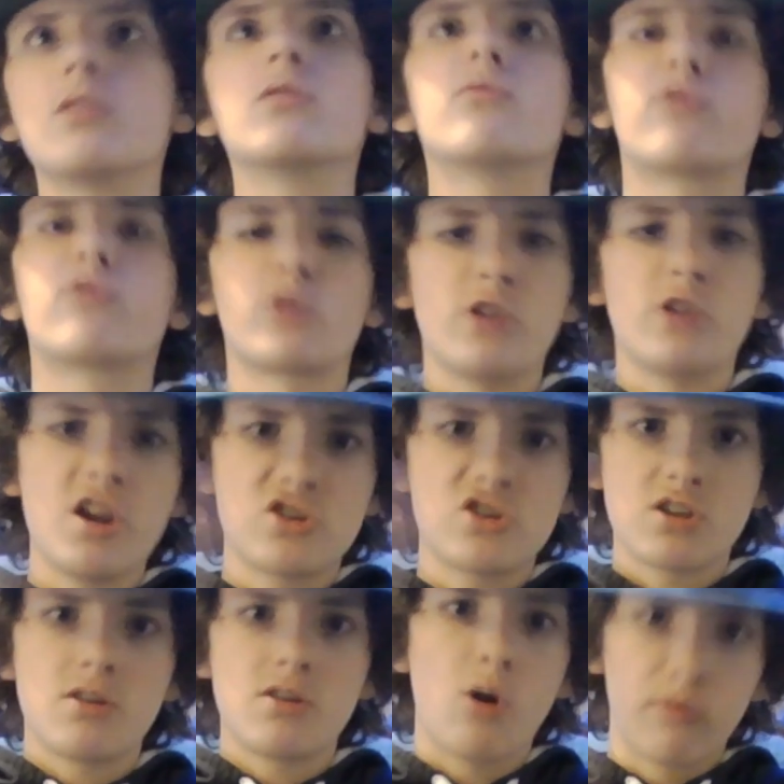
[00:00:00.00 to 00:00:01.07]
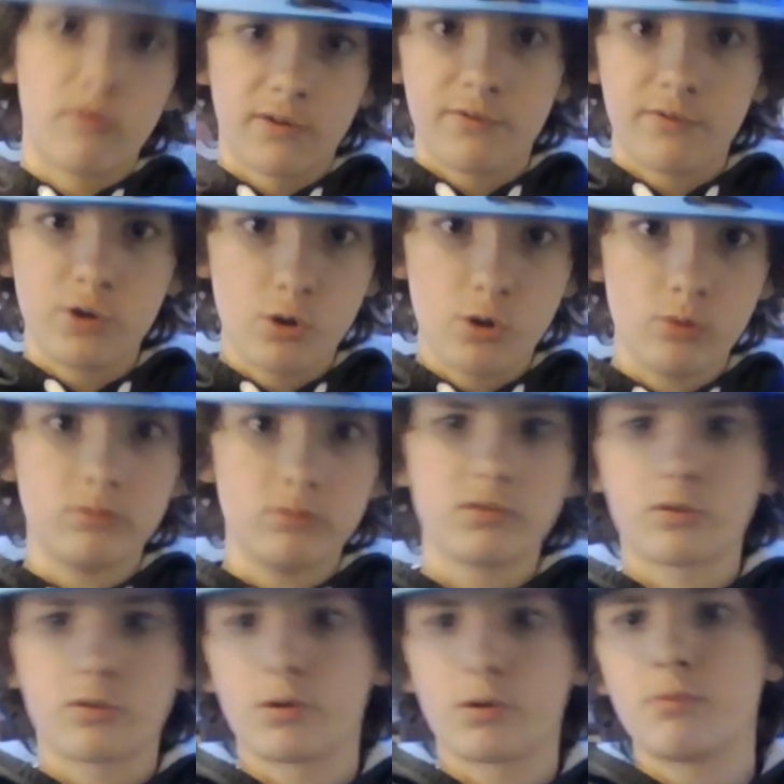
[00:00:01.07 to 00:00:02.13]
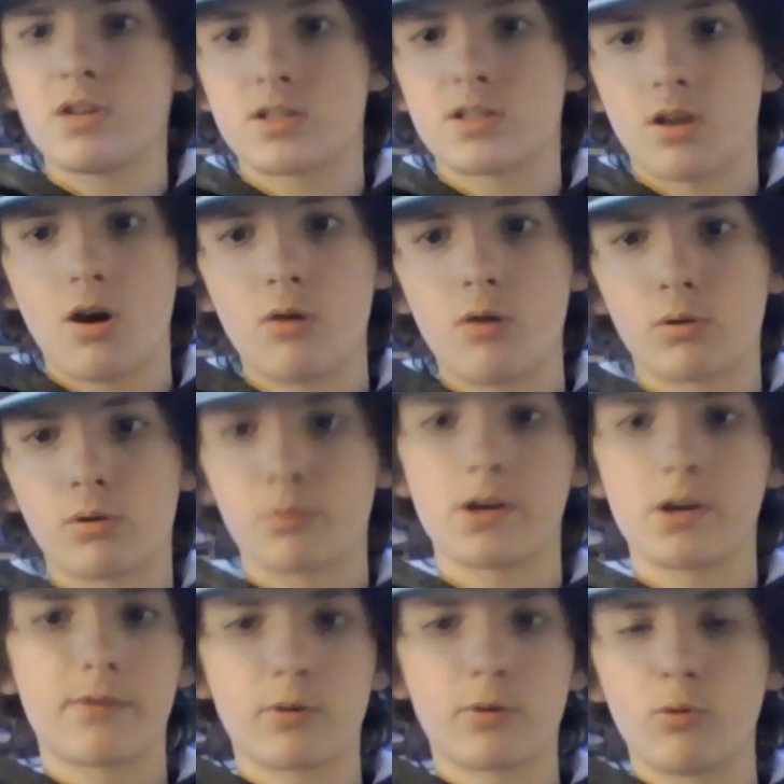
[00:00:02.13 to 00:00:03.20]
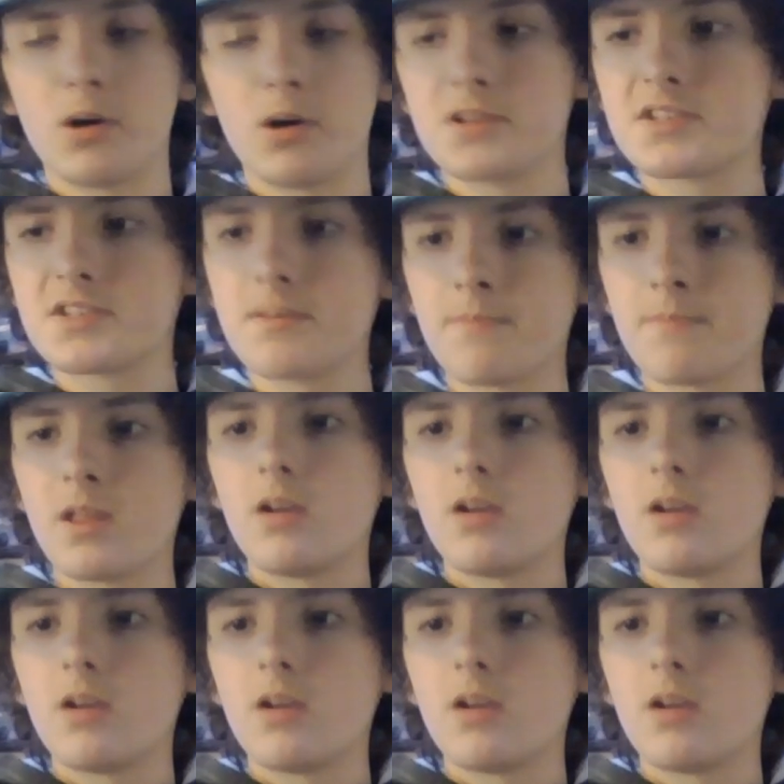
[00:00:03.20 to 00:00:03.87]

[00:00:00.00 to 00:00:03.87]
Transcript: free agent overview 3 weeks ago or whatever it was.